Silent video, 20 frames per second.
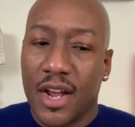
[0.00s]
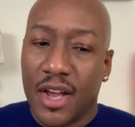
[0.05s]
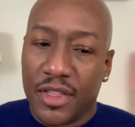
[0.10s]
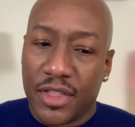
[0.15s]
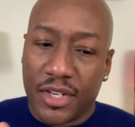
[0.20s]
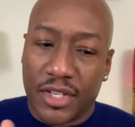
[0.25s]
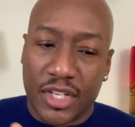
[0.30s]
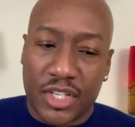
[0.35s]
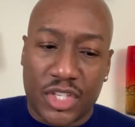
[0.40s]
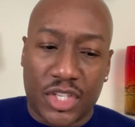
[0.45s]
The
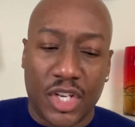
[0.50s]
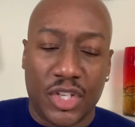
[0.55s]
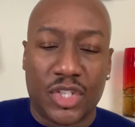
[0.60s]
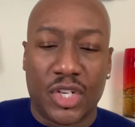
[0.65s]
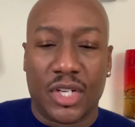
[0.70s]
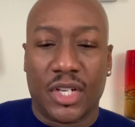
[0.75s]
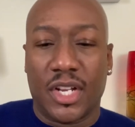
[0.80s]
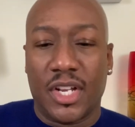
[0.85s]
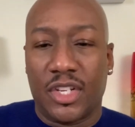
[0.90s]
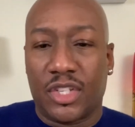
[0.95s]

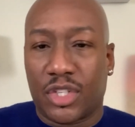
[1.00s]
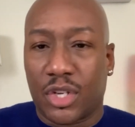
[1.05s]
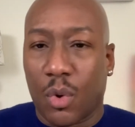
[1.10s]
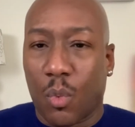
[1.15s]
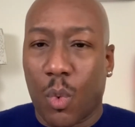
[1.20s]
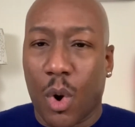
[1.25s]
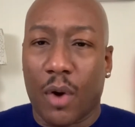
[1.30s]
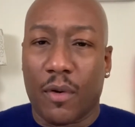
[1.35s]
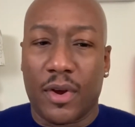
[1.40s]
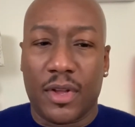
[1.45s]
decision leads to
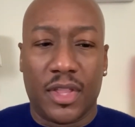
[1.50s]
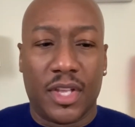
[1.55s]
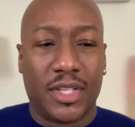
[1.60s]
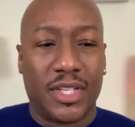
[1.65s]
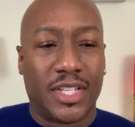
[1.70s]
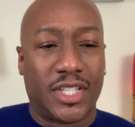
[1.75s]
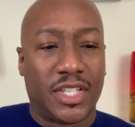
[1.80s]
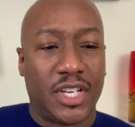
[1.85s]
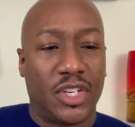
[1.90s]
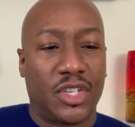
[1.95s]
worry. The
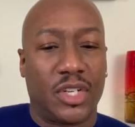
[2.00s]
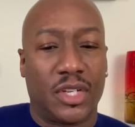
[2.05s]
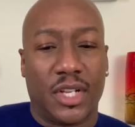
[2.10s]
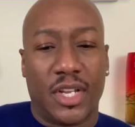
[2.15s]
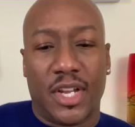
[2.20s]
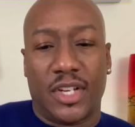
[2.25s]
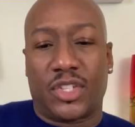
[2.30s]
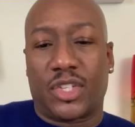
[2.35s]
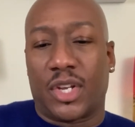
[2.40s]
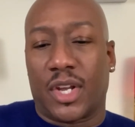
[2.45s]
decision
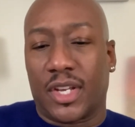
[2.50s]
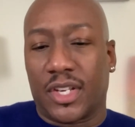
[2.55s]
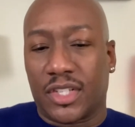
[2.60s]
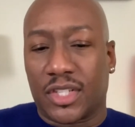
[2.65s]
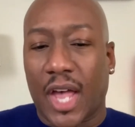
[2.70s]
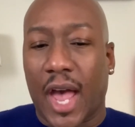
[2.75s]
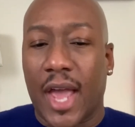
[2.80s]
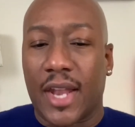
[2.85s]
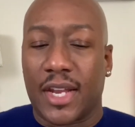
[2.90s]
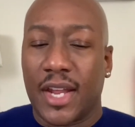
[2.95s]
leads to
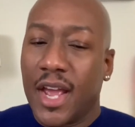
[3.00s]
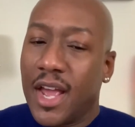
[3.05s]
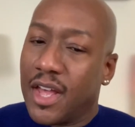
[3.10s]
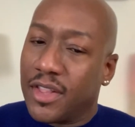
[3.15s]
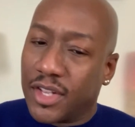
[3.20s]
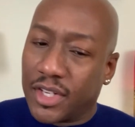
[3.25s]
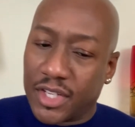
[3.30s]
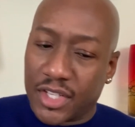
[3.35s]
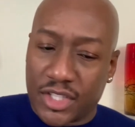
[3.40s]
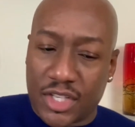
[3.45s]
anxiety.
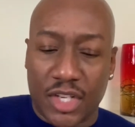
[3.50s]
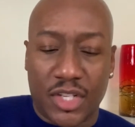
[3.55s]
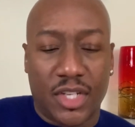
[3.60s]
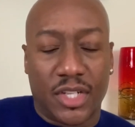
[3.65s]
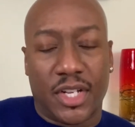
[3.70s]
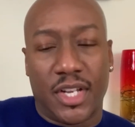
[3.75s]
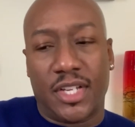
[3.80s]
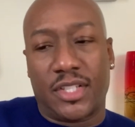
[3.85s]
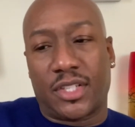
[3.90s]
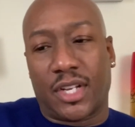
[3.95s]
The decision
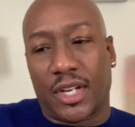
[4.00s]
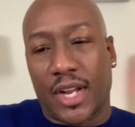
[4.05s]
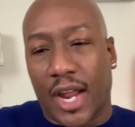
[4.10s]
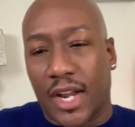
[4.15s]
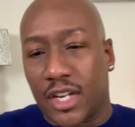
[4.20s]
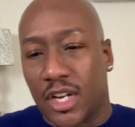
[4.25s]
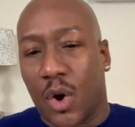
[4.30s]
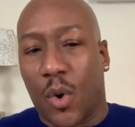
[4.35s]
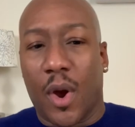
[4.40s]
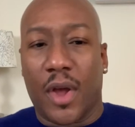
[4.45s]
leads to
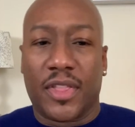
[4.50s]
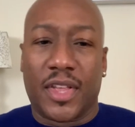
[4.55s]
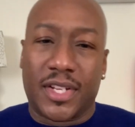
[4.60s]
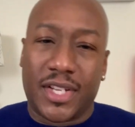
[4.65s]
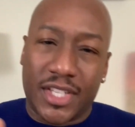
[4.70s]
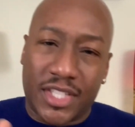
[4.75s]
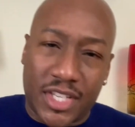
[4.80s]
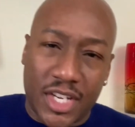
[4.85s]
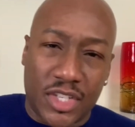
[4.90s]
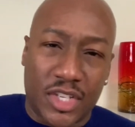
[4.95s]
not knowing. The
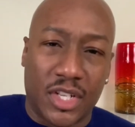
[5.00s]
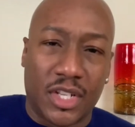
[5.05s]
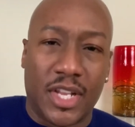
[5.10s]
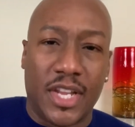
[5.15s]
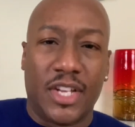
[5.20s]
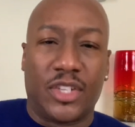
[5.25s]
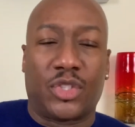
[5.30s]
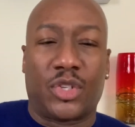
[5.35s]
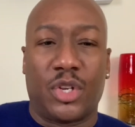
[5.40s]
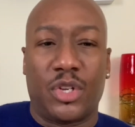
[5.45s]
decision
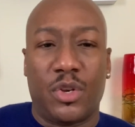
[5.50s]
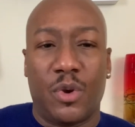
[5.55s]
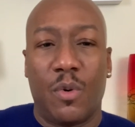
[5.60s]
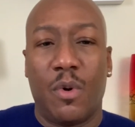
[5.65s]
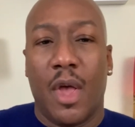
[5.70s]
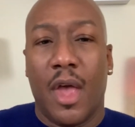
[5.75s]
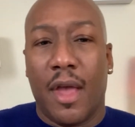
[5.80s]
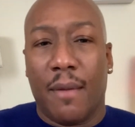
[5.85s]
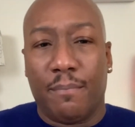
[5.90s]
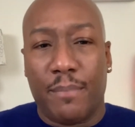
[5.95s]
leads to
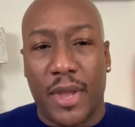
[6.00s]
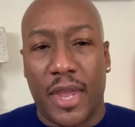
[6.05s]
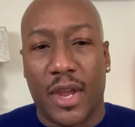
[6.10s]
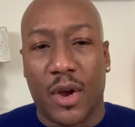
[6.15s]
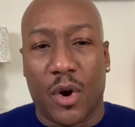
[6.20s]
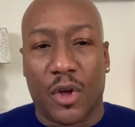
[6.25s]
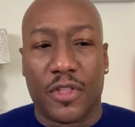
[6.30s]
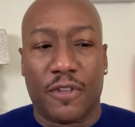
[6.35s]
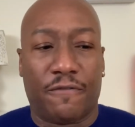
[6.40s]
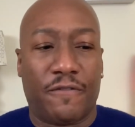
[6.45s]
you being
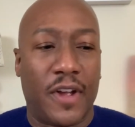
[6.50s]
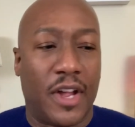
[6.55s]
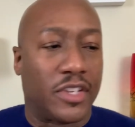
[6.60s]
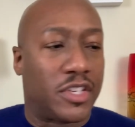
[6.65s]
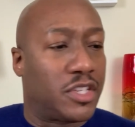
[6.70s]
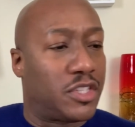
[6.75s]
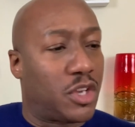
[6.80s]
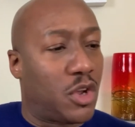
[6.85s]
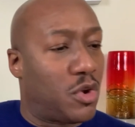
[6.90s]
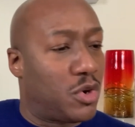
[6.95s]
on the fence.
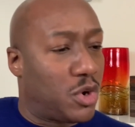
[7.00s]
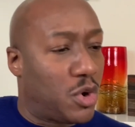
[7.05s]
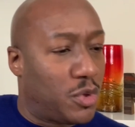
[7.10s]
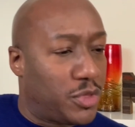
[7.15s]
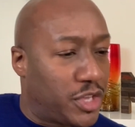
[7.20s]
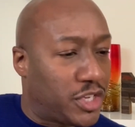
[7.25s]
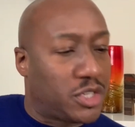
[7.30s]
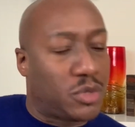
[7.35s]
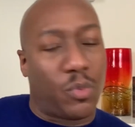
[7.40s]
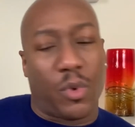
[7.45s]
Is it going to go
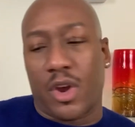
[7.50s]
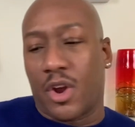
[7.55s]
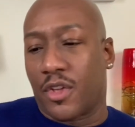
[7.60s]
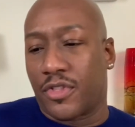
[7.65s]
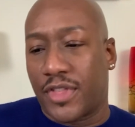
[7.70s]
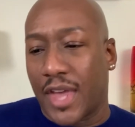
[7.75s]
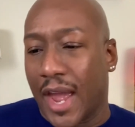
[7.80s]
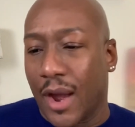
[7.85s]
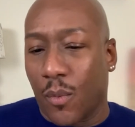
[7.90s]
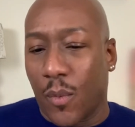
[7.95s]
this way or
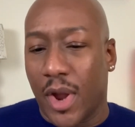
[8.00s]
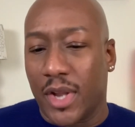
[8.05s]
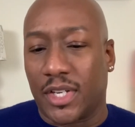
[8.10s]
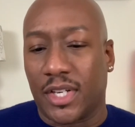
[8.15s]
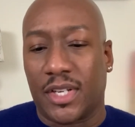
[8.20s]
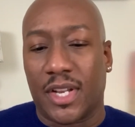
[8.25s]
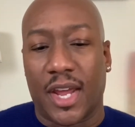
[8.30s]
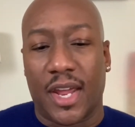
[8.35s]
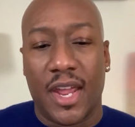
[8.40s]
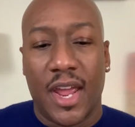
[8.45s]
that way
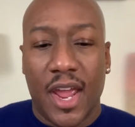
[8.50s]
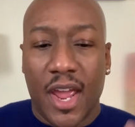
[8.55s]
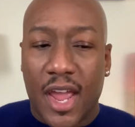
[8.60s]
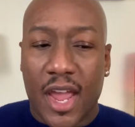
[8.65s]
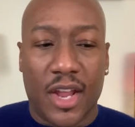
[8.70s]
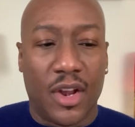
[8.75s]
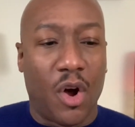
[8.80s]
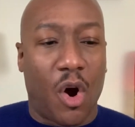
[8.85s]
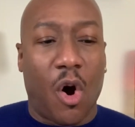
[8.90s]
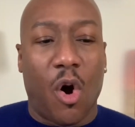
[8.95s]
today?
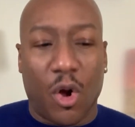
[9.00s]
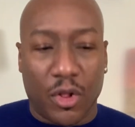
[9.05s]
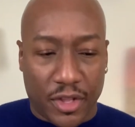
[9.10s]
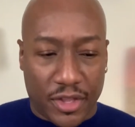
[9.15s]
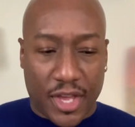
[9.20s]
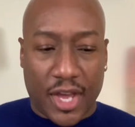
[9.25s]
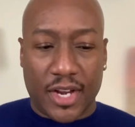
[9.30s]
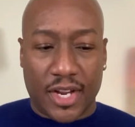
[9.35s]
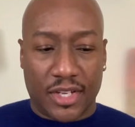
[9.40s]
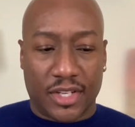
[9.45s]
And all of
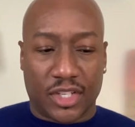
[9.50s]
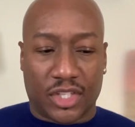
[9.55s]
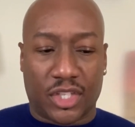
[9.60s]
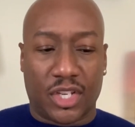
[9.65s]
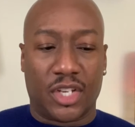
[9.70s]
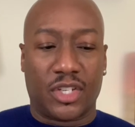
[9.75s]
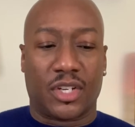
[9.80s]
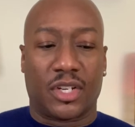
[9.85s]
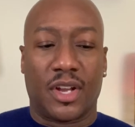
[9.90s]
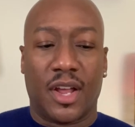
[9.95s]
that
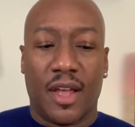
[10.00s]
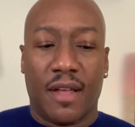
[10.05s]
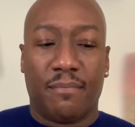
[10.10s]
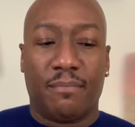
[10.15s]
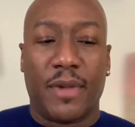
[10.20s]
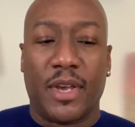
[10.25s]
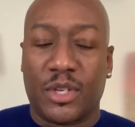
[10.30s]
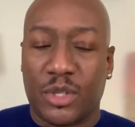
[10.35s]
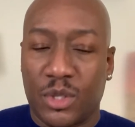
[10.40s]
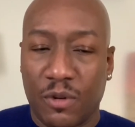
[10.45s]
indecision
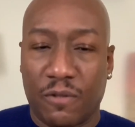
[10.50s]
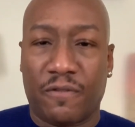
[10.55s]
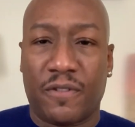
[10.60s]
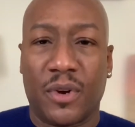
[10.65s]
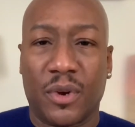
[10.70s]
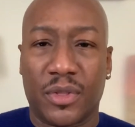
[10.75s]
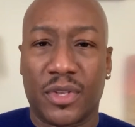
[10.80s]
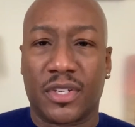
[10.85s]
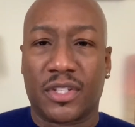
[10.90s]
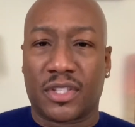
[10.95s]
makes you
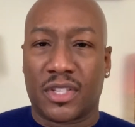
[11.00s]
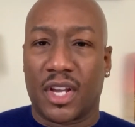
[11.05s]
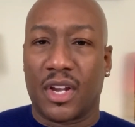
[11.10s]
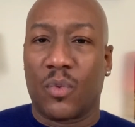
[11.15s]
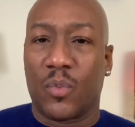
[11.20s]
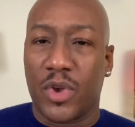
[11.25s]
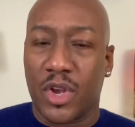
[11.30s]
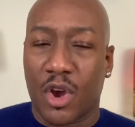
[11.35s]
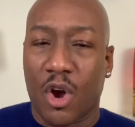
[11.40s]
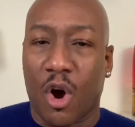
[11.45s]
feel this thing
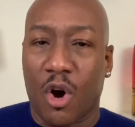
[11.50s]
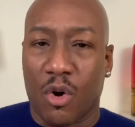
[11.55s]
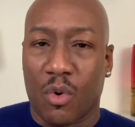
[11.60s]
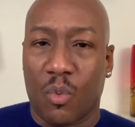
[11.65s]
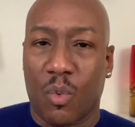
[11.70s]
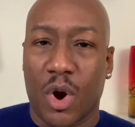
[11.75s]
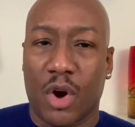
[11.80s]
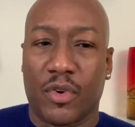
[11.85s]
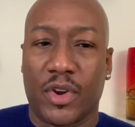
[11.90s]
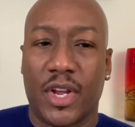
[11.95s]
we call
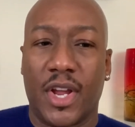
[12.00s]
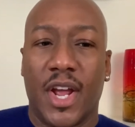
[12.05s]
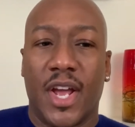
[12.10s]
worry.